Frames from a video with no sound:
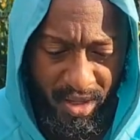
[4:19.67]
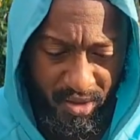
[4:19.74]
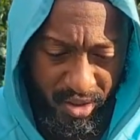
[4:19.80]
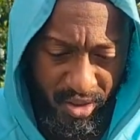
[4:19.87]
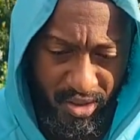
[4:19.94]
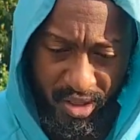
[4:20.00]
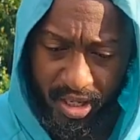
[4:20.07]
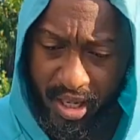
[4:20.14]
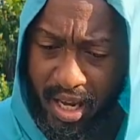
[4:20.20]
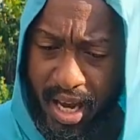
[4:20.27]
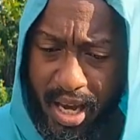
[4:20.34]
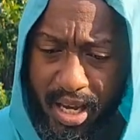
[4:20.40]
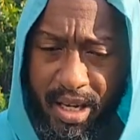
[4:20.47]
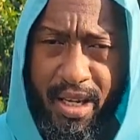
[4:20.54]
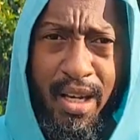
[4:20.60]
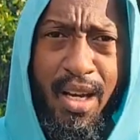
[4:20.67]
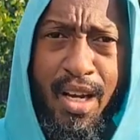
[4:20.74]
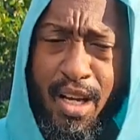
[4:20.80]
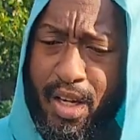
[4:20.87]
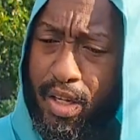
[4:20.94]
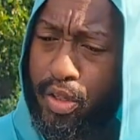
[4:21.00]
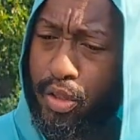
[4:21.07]
She said, hey,
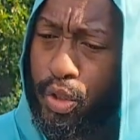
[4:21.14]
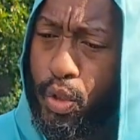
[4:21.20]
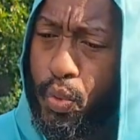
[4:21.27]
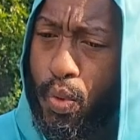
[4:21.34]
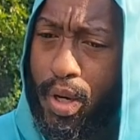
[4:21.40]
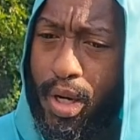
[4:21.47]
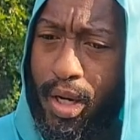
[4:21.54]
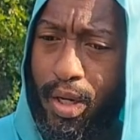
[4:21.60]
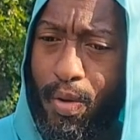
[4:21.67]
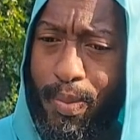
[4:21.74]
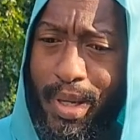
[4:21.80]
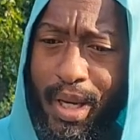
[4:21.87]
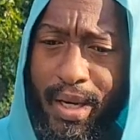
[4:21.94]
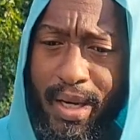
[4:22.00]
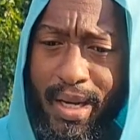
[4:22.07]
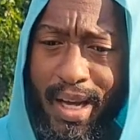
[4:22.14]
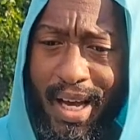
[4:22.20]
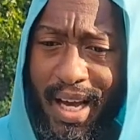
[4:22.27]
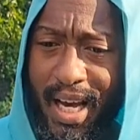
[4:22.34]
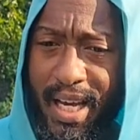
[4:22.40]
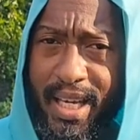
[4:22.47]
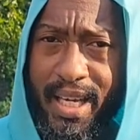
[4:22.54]
you gonna be out there in that
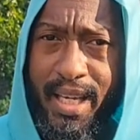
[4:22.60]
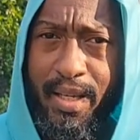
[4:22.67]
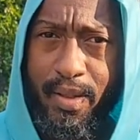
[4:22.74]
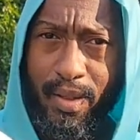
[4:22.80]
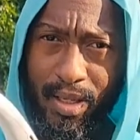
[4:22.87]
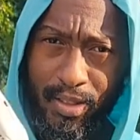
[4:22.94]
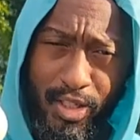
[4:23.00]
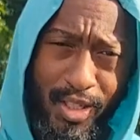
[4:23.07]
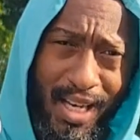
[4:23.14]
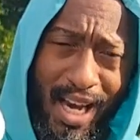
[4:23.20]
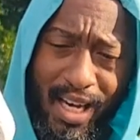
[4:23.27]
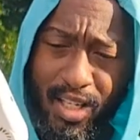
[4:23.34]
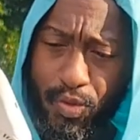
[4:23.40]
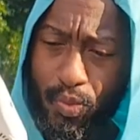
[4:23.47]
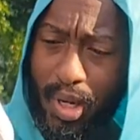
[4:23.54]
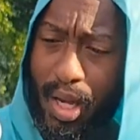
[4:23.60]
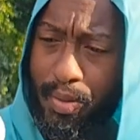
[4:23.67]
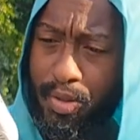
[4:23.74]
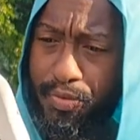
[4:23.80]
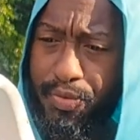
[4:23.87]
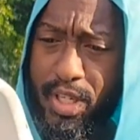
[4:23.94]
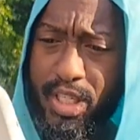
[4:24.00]
hot heat, and she got this when I
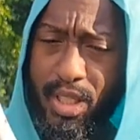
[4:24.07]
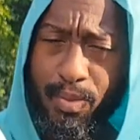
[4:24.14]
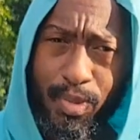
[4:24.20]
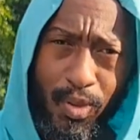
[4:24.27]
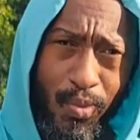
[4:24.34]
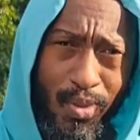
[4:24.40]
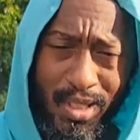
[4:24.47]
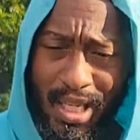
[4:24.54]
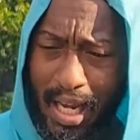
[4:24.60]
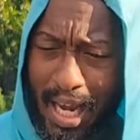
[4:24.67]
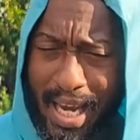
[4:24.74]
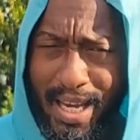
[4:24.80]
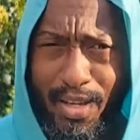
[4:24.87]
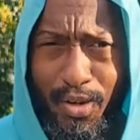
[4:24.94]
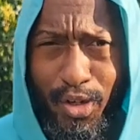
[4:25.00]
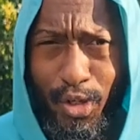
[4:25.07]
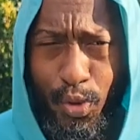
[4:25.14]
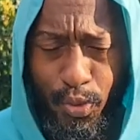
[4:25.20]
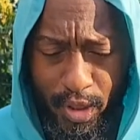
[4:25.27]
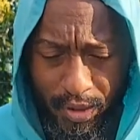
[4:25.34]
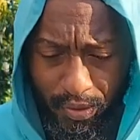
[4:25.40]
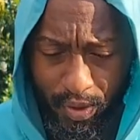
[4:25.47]
was fishing, but we was like, hey, you can use
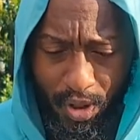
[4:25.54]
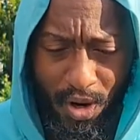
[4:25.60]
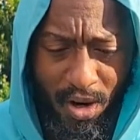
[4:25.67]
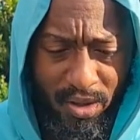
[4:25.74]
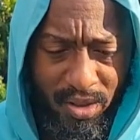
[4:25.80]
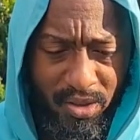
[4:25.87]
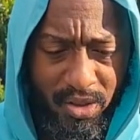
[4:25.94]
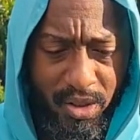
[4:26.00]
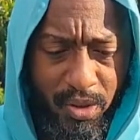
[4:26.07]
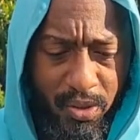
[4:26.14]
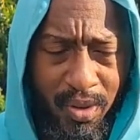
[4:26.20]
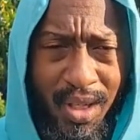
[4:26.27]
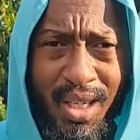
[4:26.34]
this for gardening too.